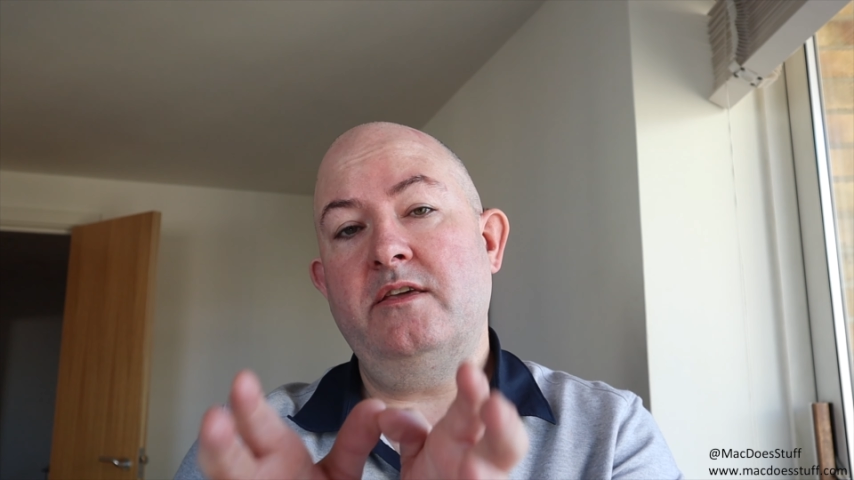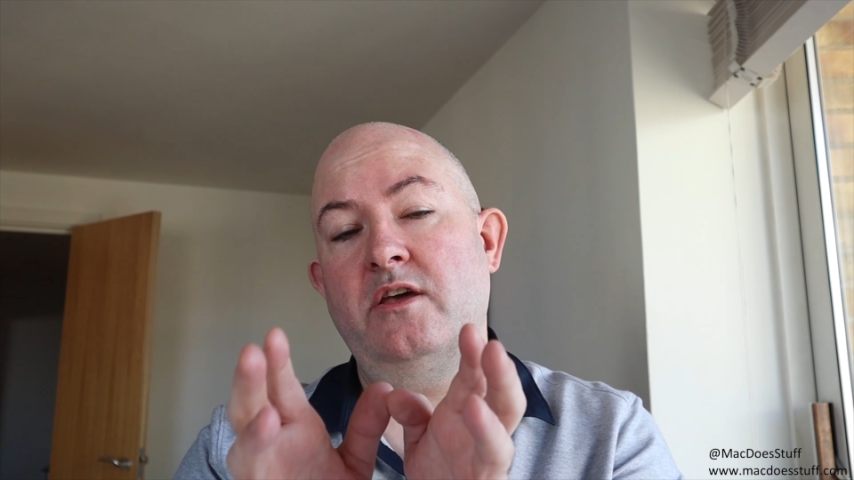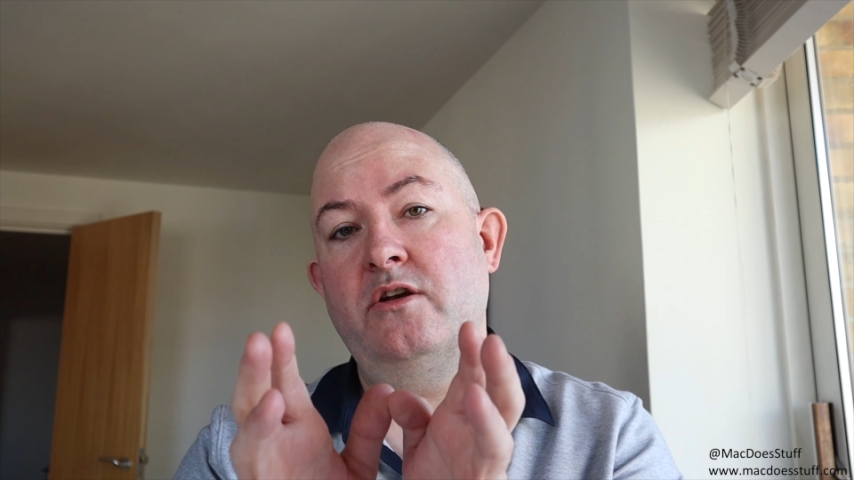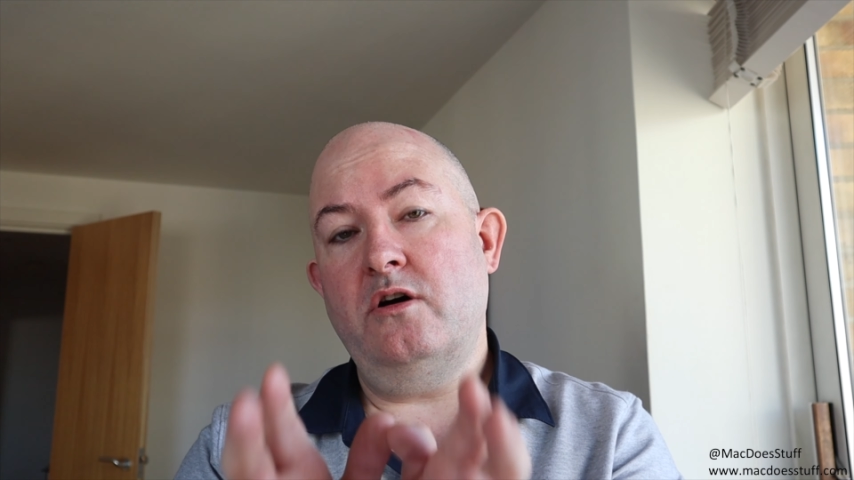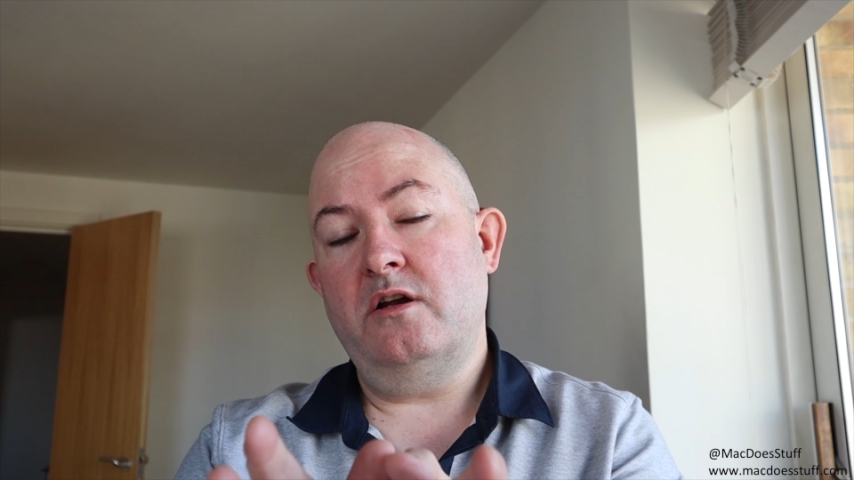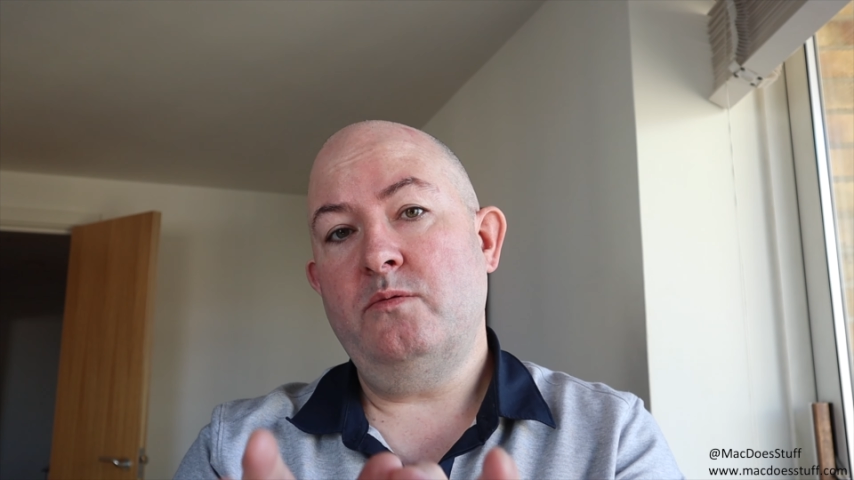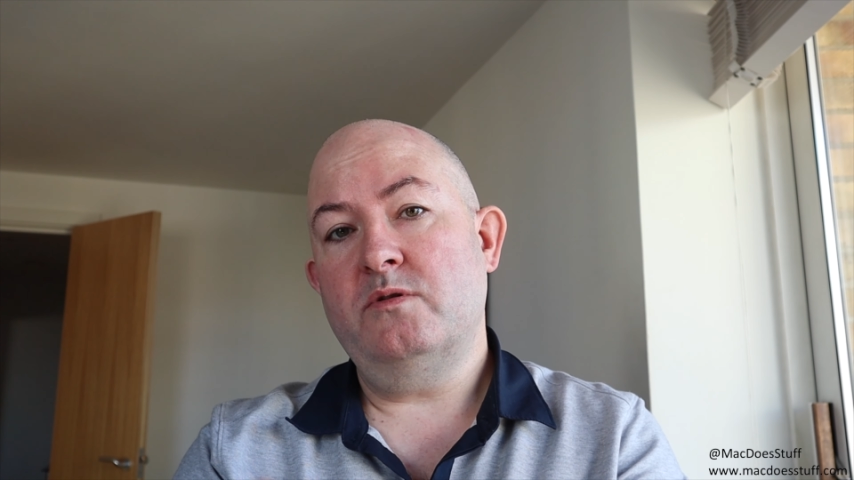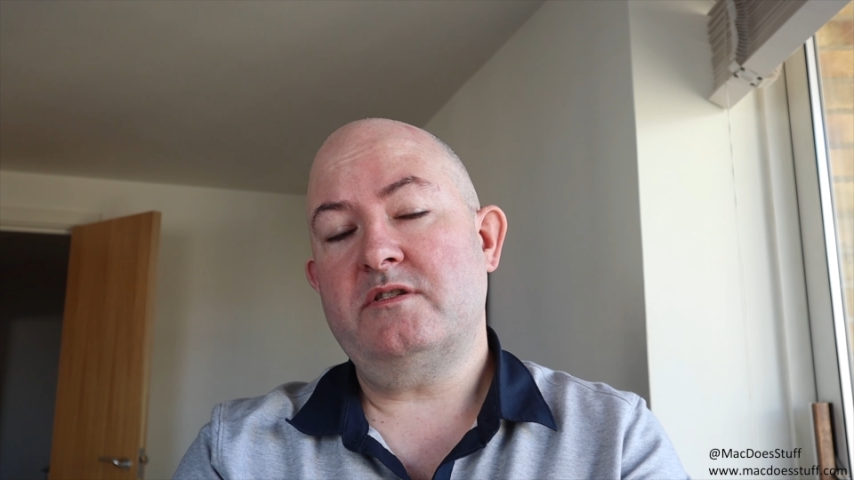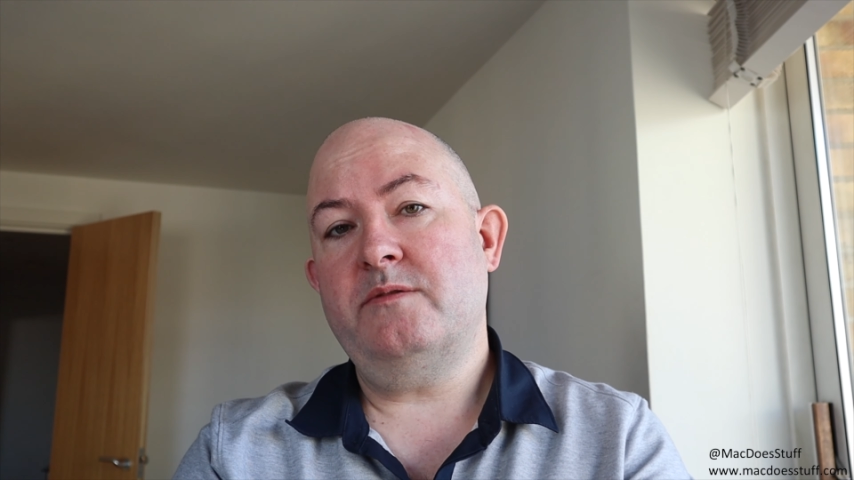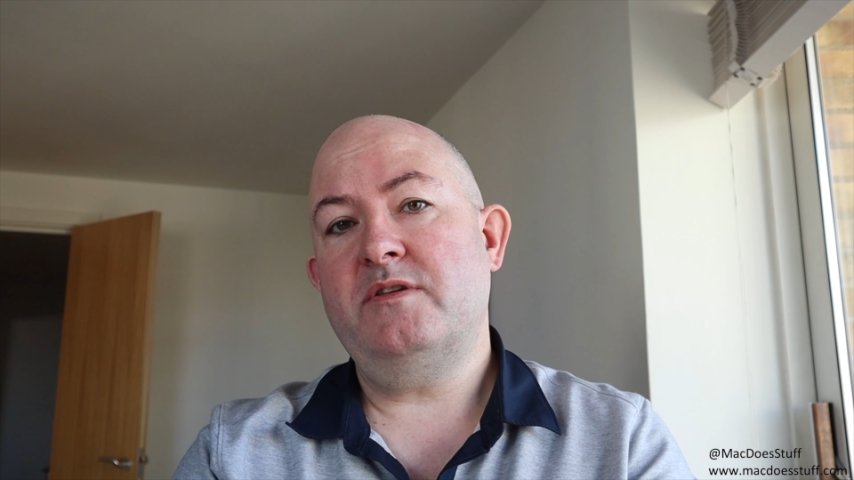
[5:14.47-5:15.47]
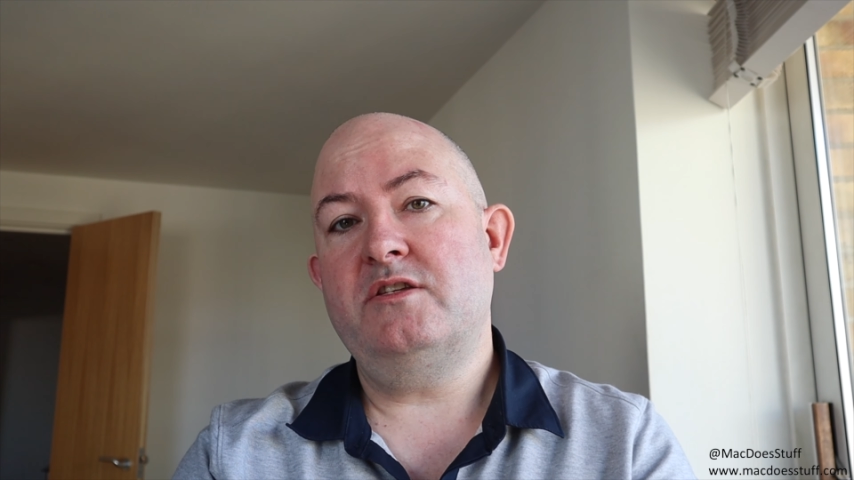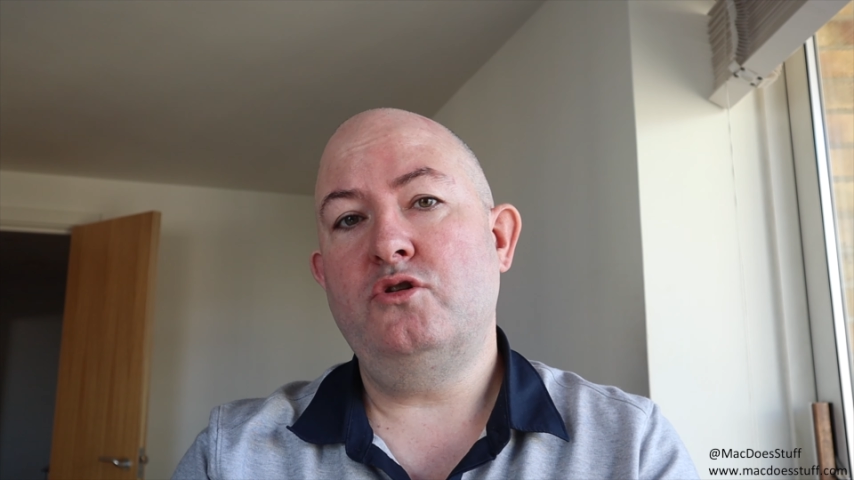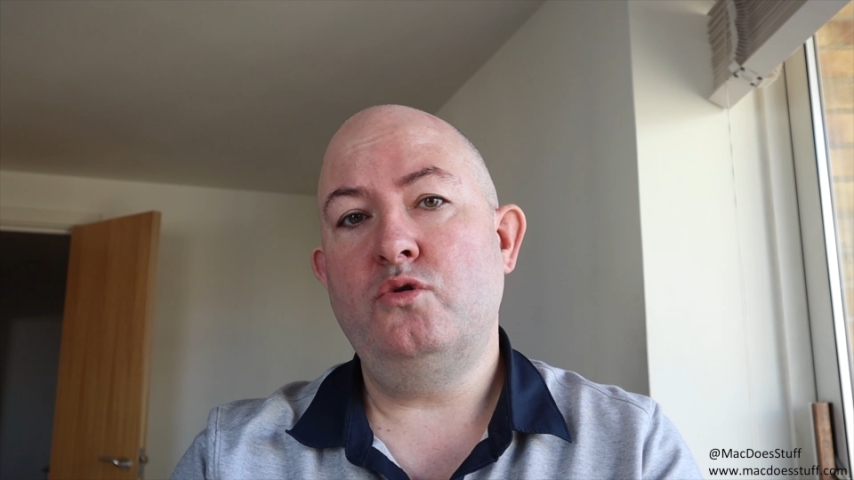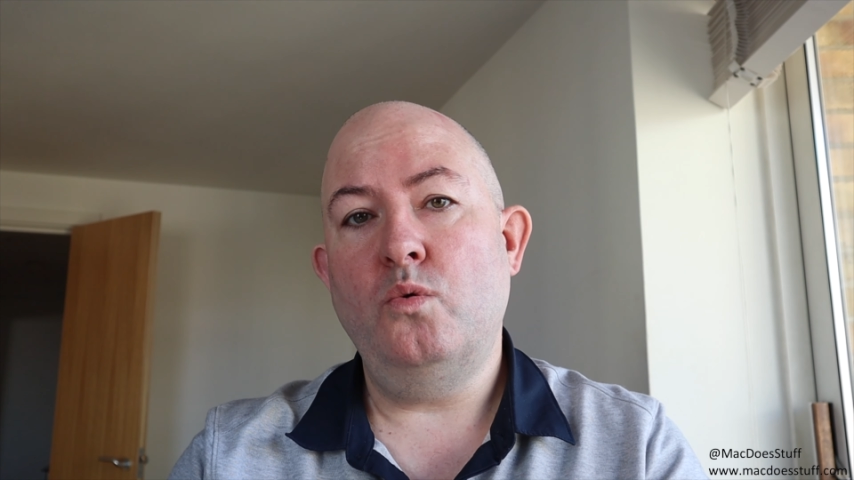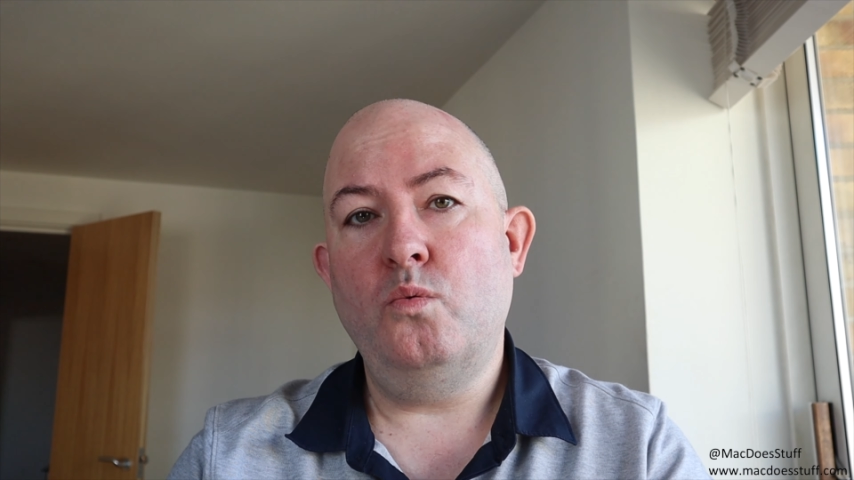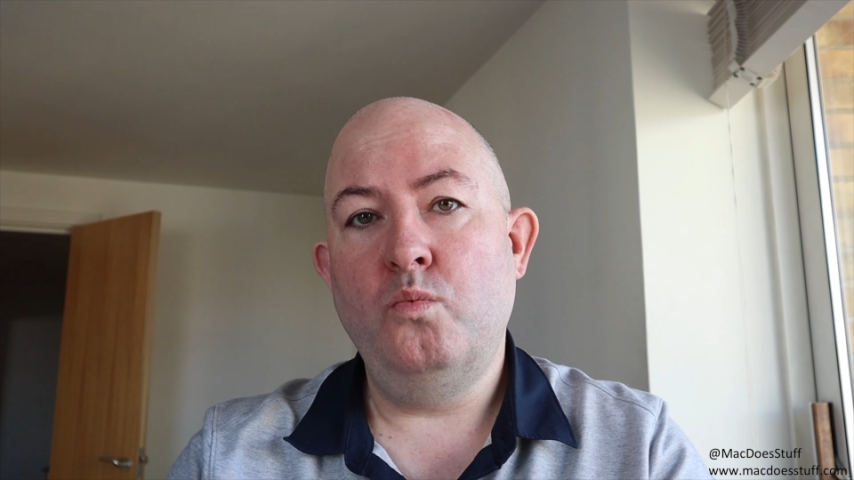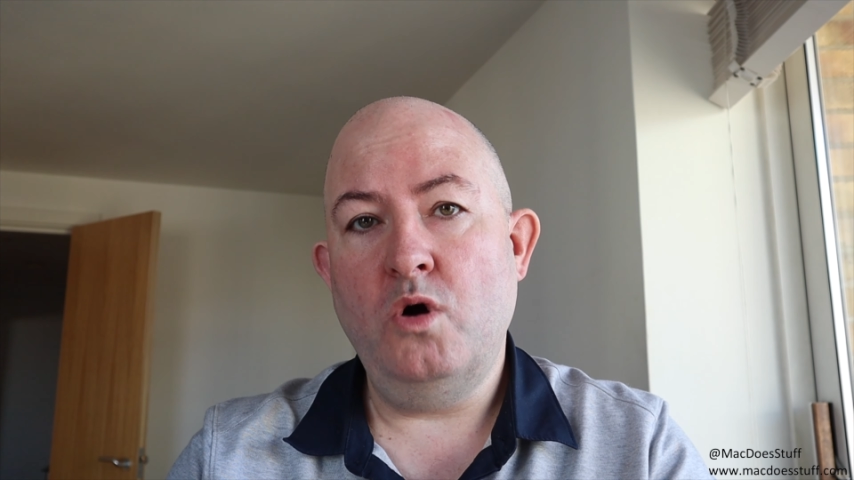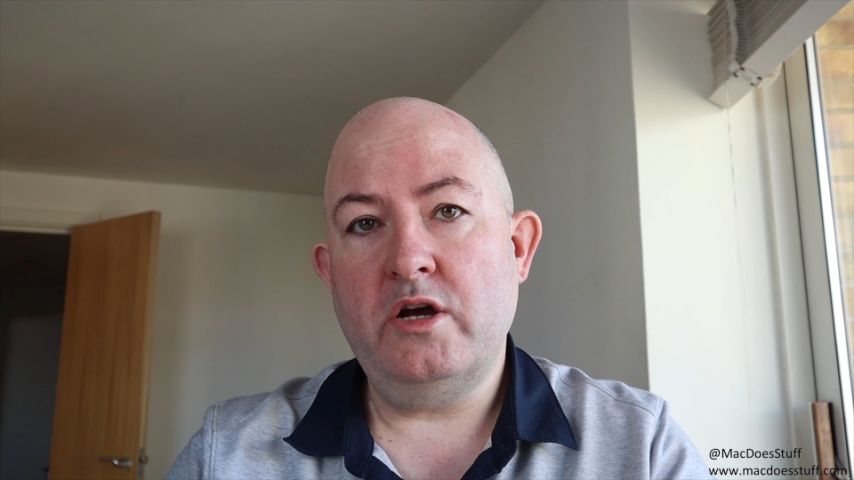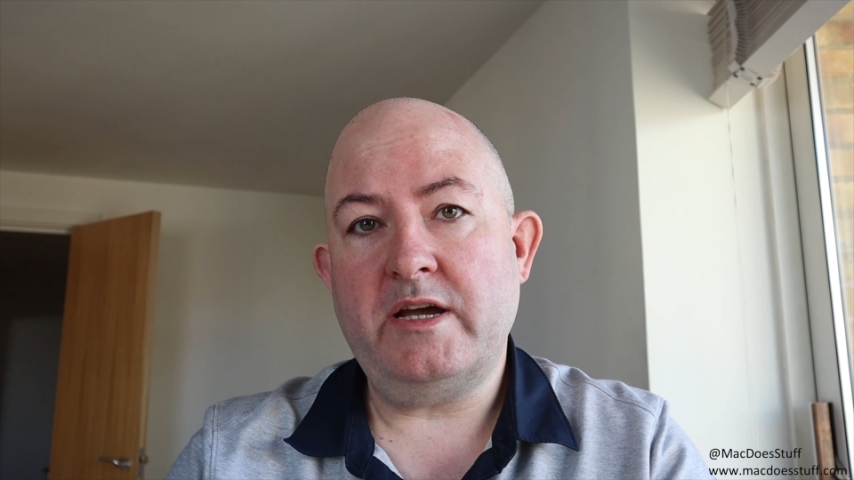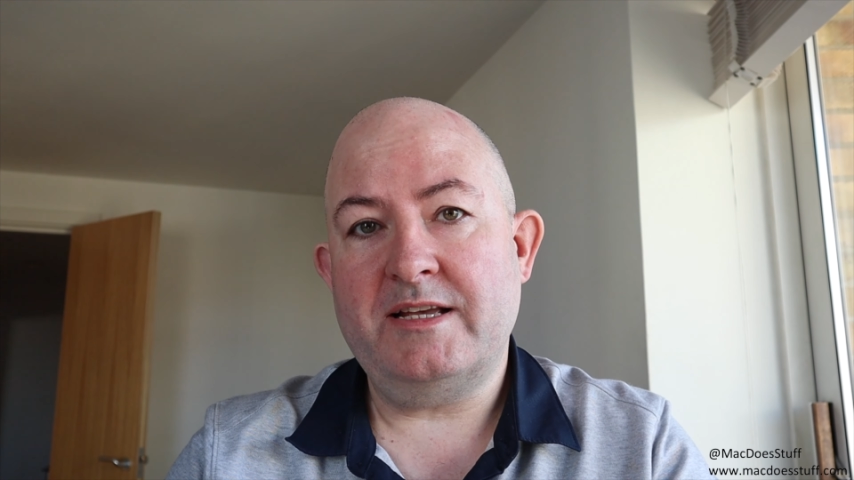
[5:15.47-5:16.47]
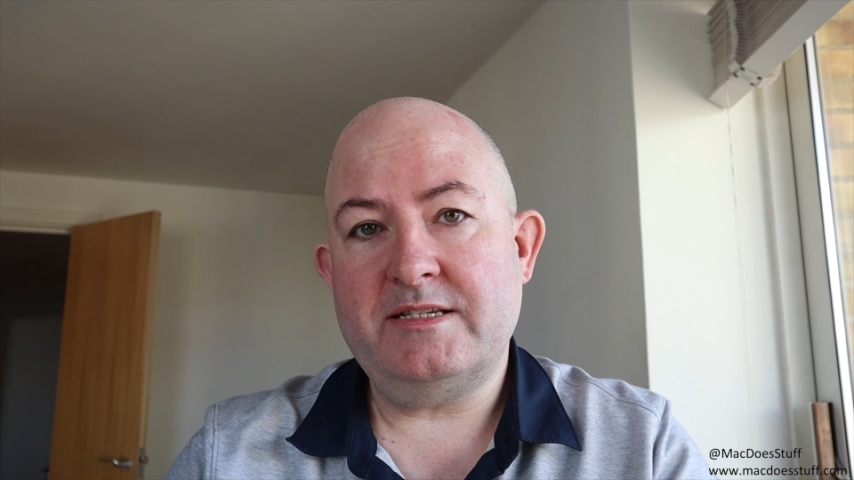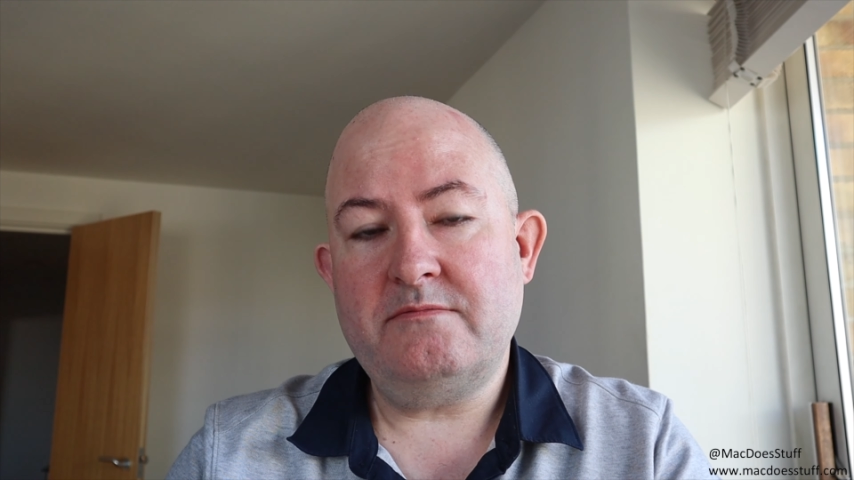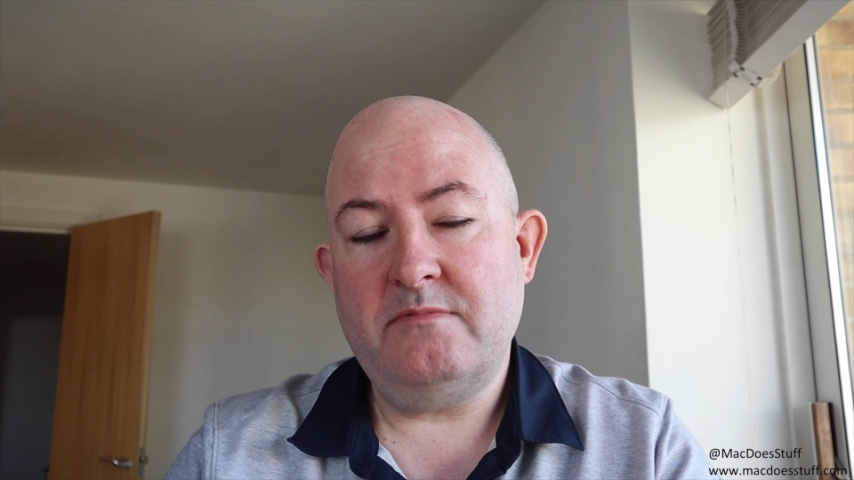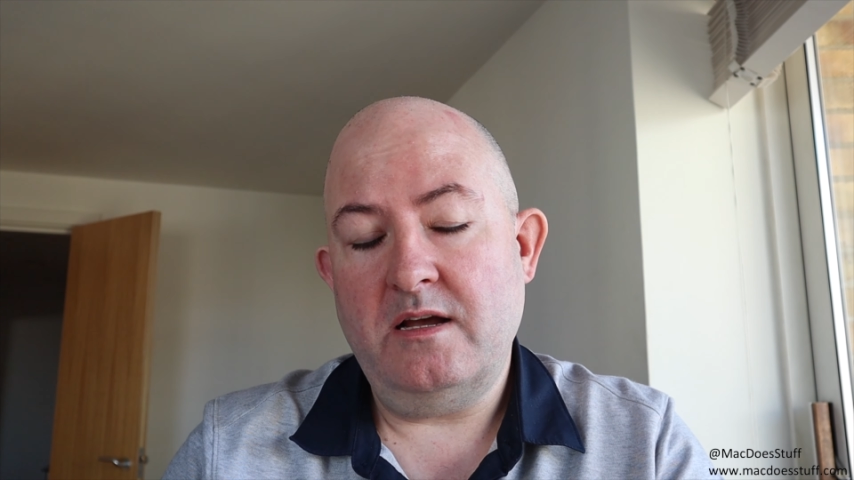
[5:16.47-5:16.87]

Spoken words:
they not only want something to work as